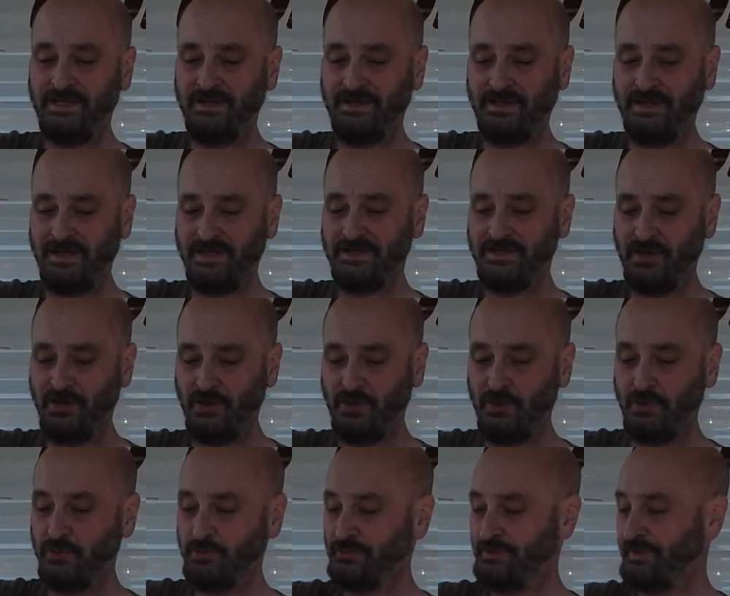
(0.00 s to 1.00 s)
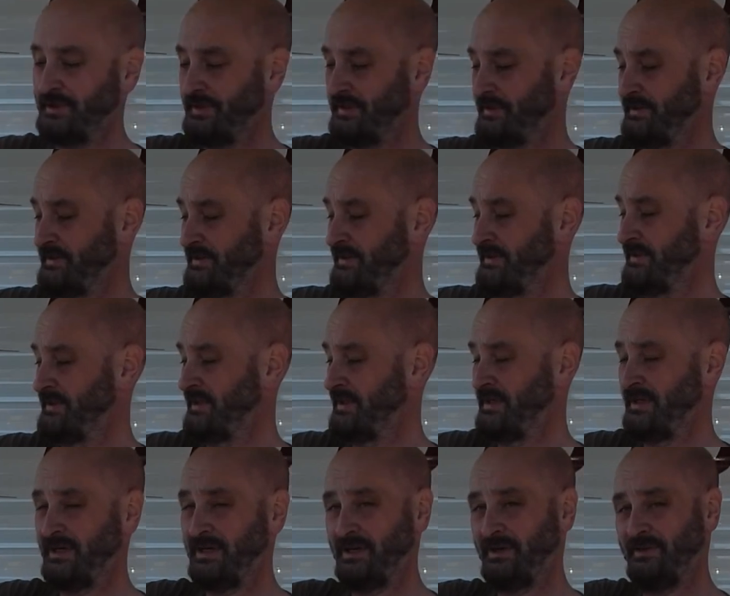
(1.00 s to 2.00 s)
is holding,
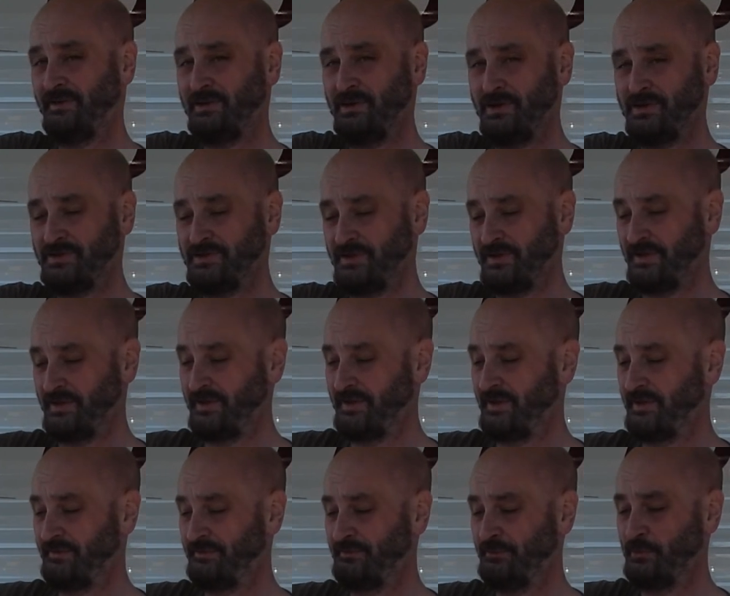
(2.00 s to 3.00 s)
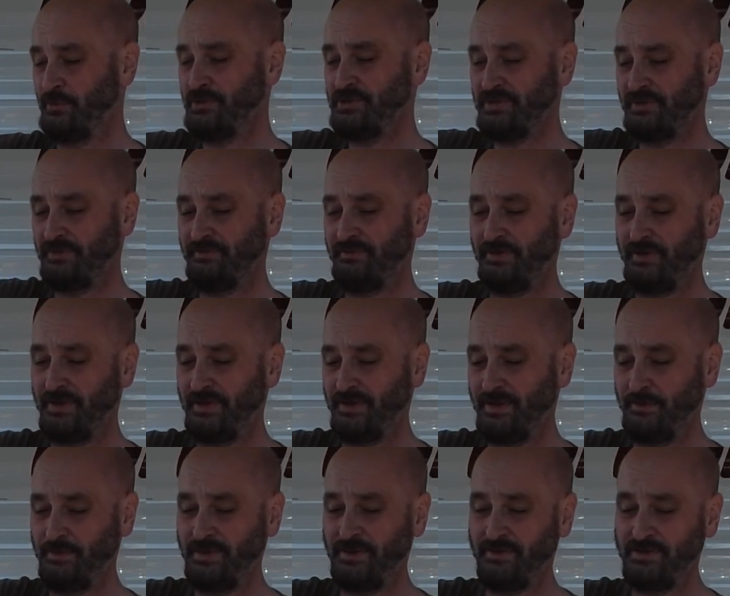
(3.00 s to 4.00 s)
because the force of
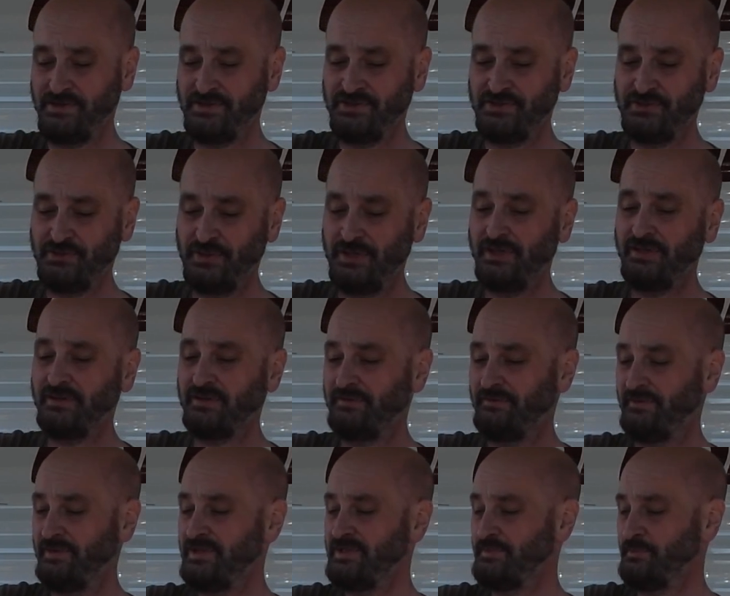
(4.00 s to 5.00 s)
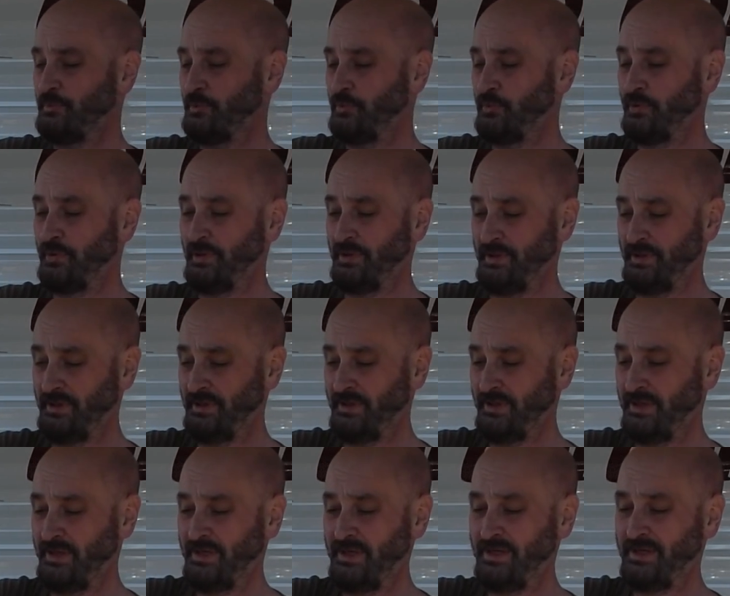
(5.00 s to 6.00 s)
the strength of this board
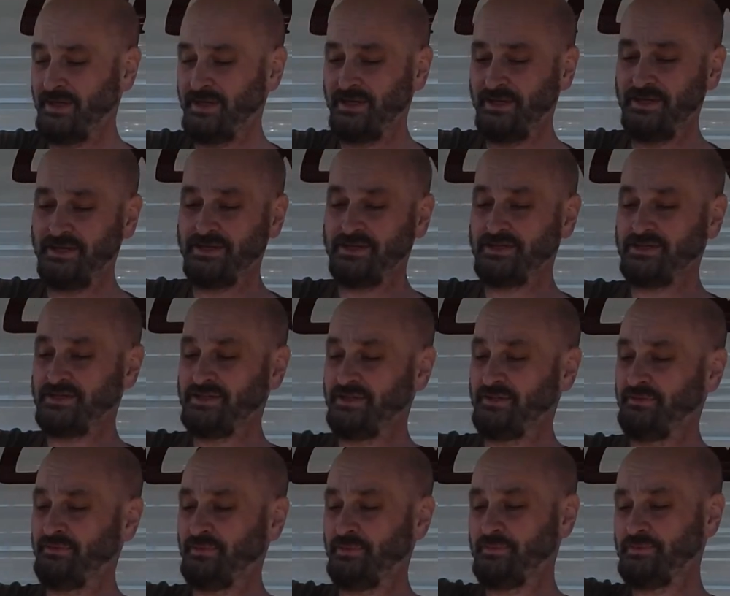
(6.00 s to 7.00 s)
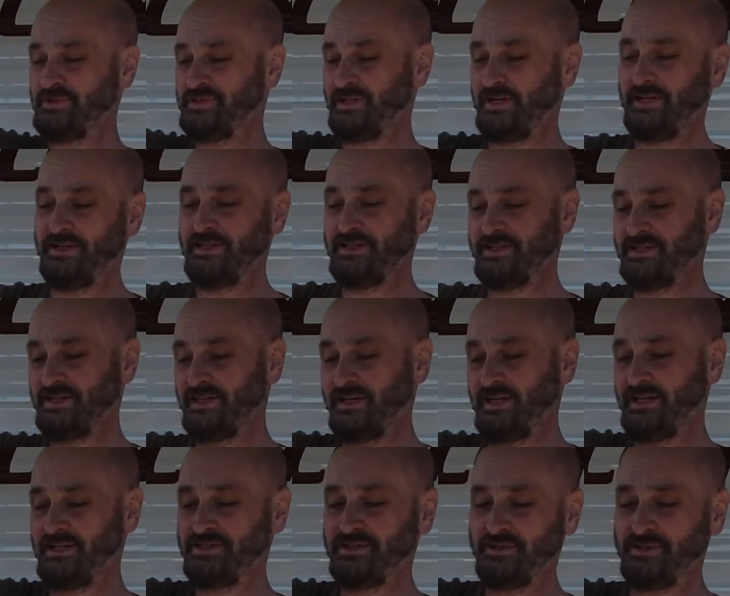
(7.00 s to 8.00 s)
is from side to
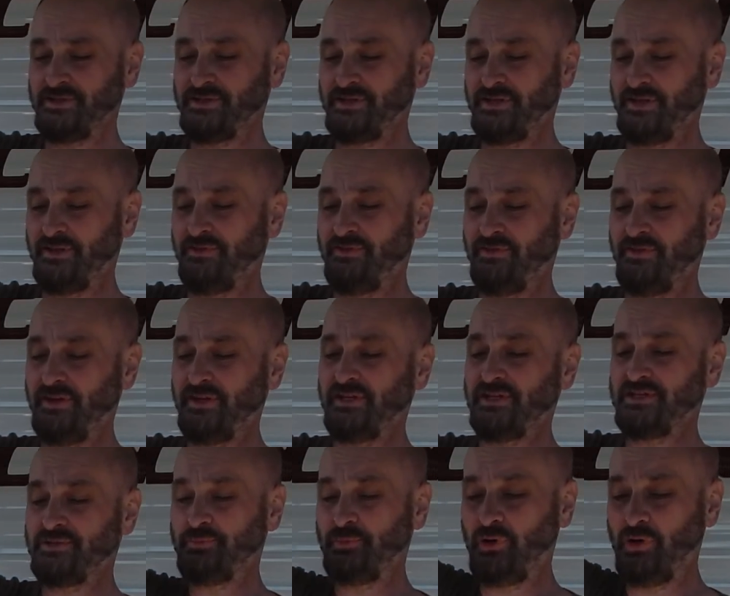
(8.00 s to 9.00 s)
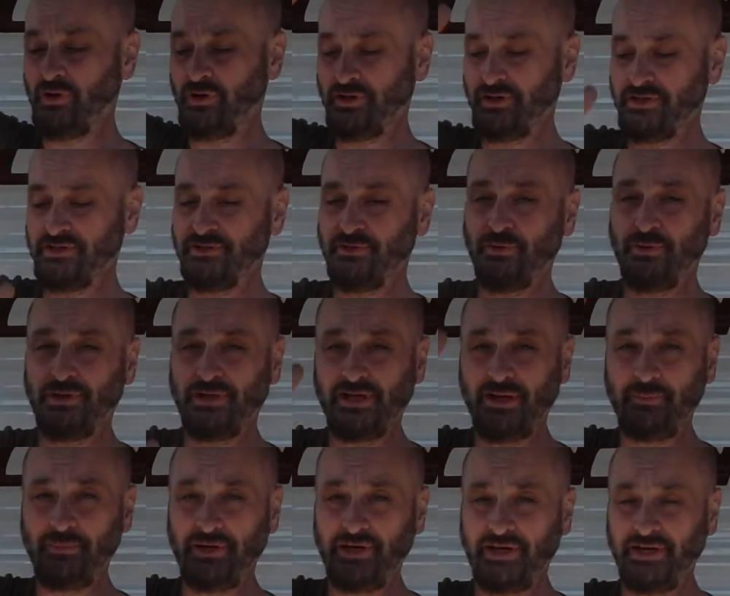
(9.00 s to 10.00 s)
side, so the thickest part is going
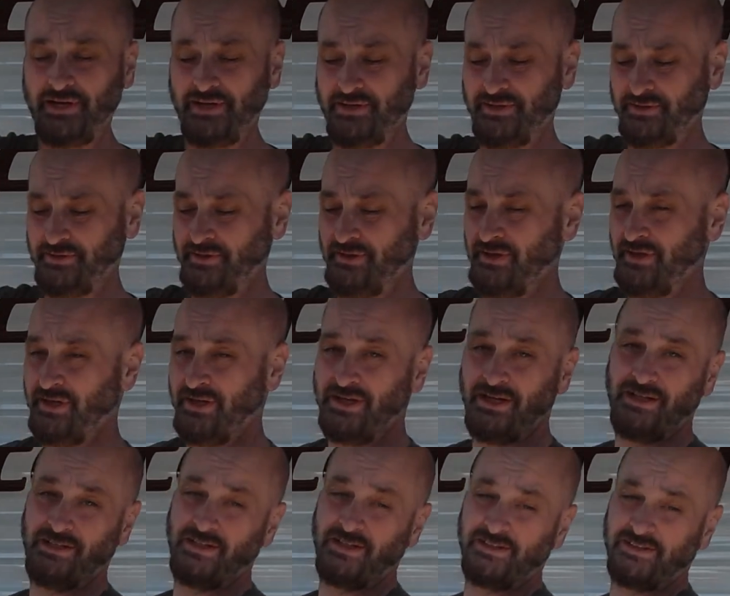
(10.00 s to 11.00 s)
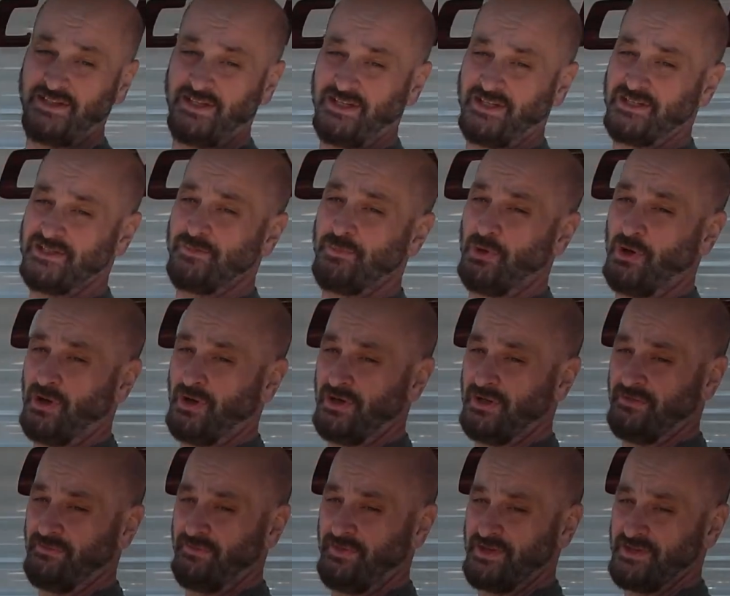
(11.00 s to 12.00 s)
up and down, and the thinnest part
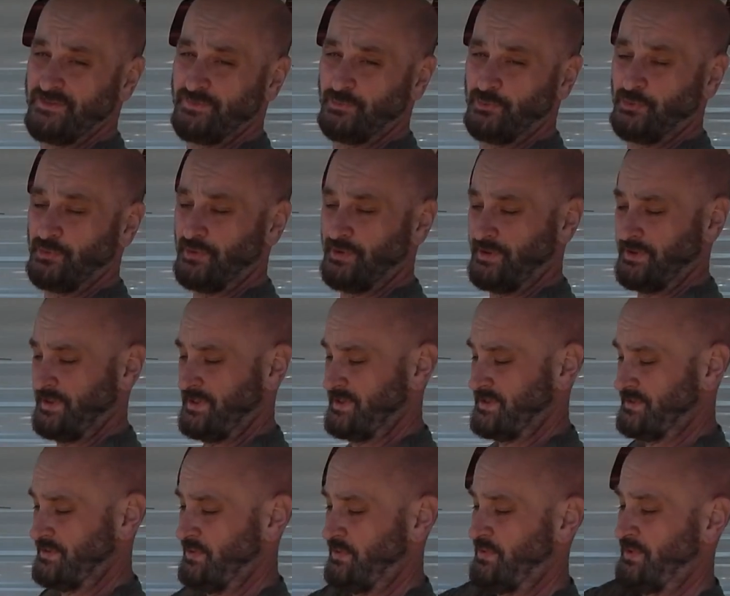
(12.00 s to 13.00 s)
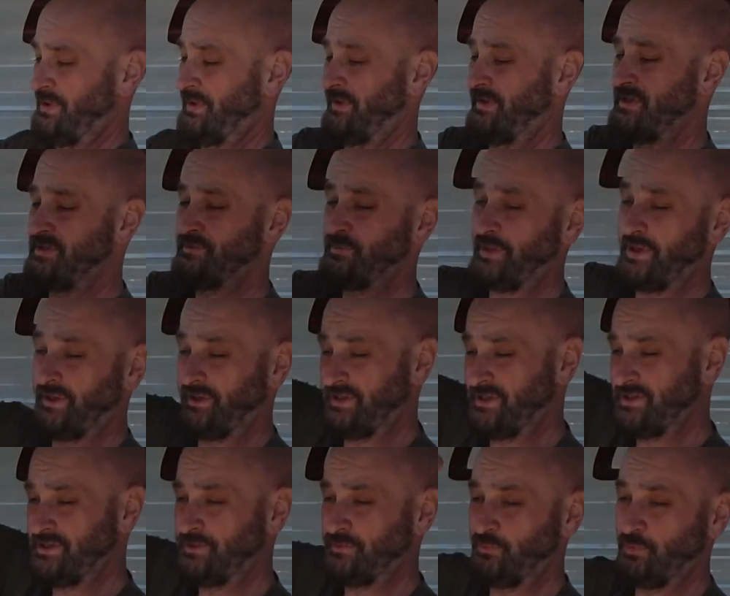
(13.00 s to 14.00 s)
of this board is going this way, and
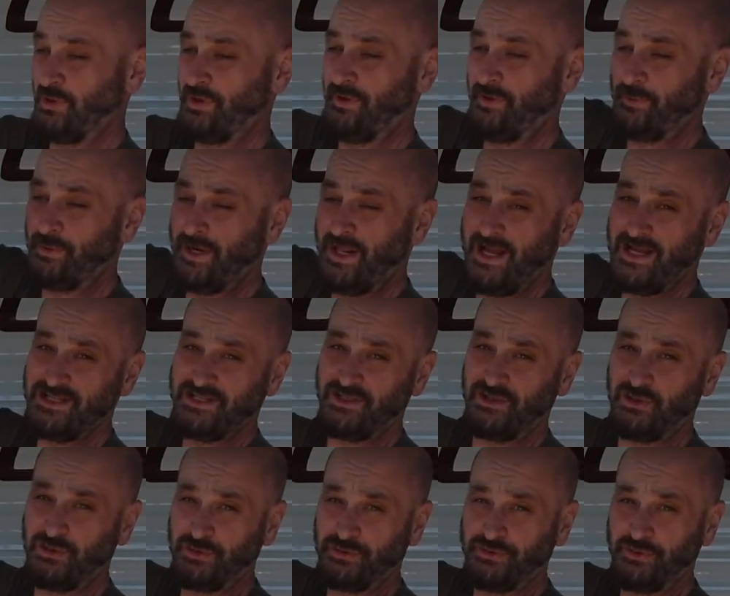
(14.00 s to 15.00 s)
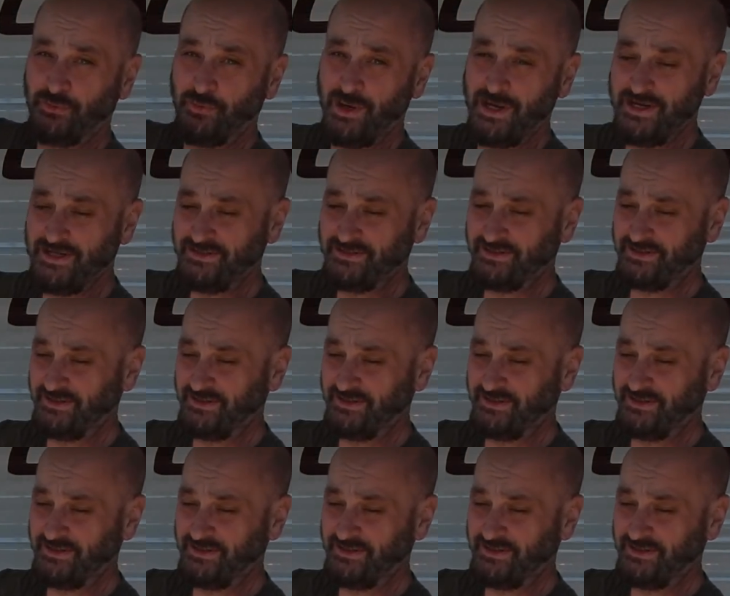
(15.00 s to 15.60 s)
this is what has to hold the weight.